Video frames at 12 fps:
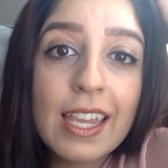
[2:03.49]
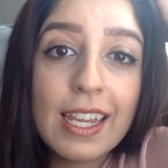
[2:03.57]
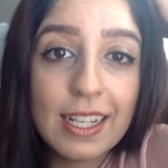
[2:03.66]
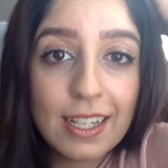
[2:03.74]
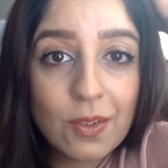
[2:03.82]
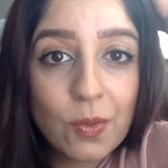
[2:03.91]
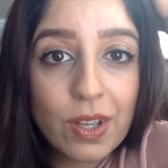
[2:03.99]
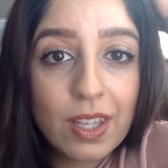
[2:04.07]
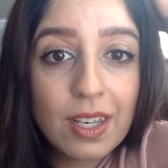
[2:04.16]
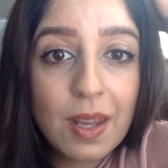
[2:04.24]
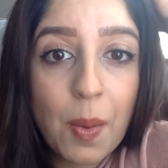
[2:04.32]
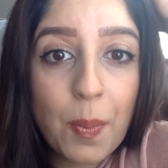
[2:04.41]
he didn't
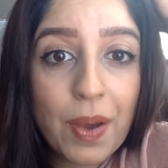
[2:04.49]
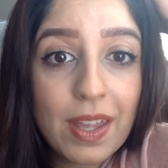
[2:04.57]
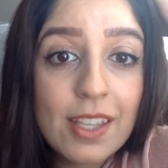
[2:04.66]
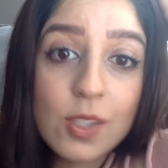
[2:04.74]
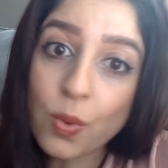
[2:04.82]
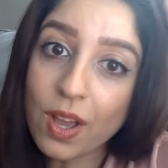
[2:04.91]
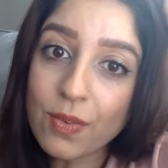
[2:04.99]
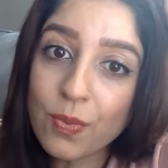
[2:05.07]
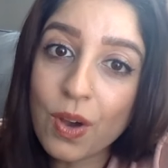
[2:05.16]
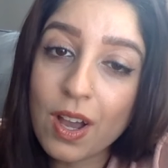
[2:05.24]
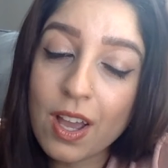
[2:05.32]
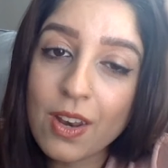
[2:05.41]
win, but his wife
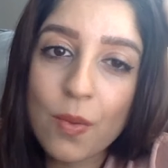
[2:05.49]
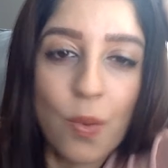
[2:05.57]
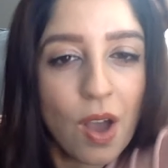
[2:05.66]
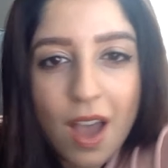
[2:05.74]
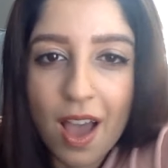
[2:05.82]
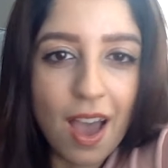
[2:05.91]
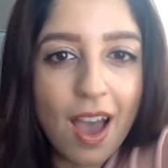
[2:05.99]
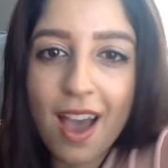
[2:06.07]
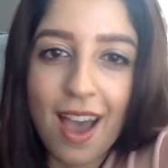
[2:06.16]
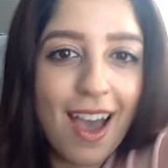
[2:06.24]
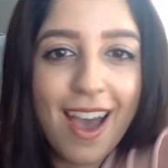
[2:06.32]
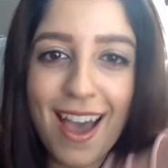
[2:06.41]
won.
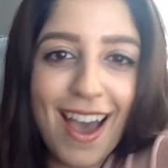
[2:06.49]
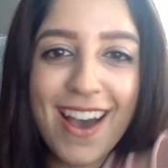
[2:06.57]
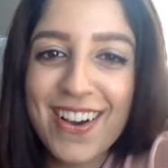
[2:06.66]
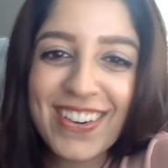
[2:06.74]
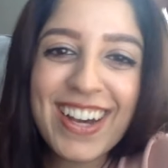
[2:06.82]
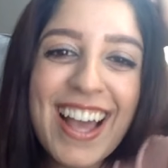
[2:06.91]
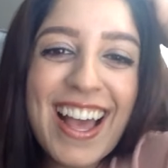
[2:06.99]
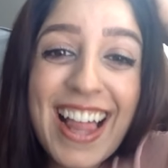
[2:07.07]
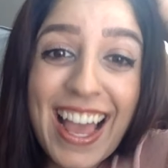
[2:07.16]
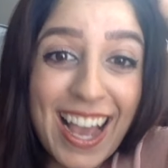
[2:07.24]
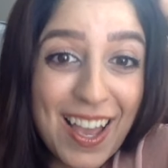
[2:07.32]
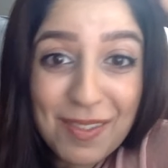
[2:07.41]
Woo!
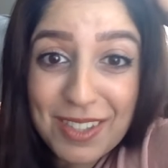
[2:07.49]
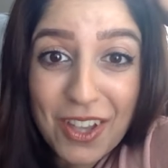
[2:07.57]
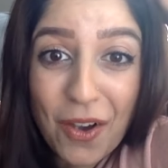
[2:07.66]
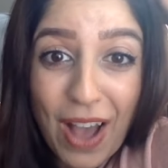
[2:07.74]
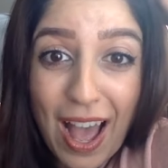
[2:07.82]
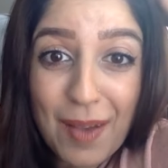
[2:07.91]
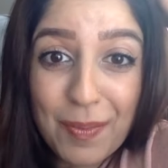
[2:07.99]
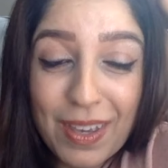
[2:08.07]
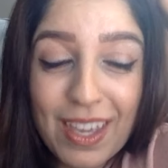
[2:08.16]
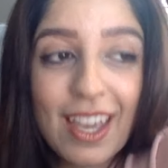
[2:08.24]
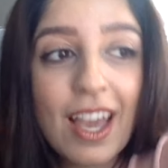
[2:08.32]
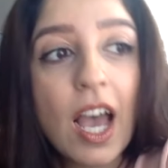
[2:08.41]
Like, I'm so
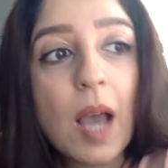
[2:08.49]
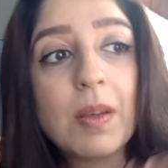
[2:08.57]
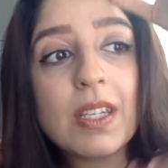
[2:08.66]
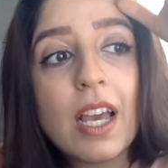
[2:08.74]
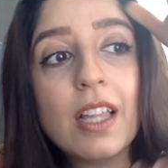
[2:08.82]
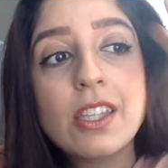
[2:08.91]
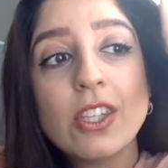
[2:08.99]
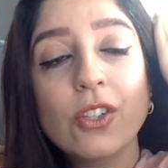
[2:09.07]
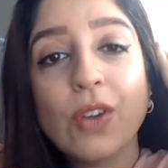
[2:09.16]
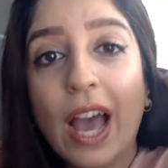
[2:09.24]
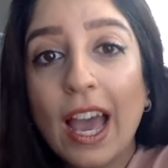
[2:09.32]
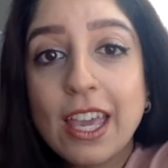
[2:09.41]
happy. I'm telling
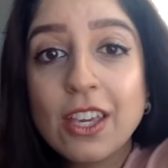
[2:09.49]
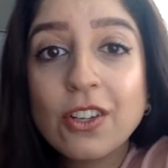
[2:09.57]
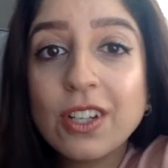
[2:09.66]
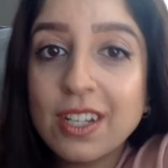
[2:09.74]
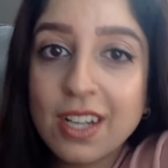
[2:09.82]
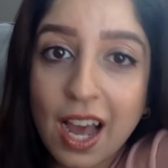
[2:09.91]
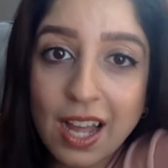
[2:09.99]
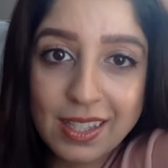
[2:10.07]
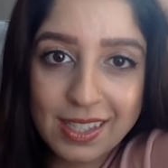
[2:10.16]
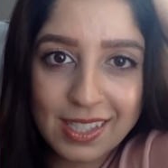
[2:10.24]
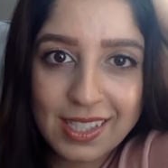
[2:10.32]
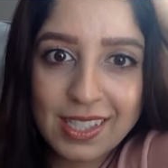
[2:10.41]
you, I could
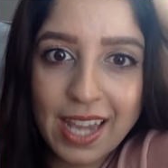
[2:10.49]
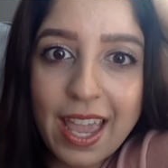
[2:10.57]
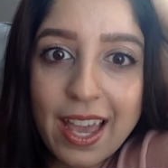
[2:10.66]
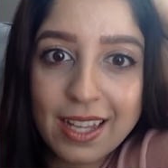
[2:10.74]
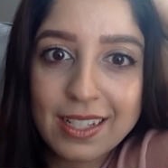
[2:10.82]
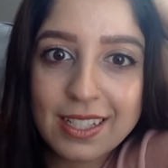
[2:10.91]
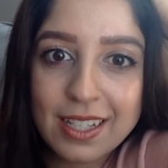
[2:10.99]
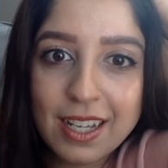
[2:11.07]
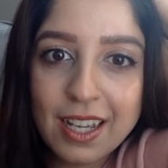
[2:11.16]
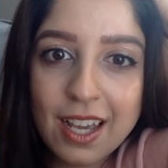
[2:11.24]
not stand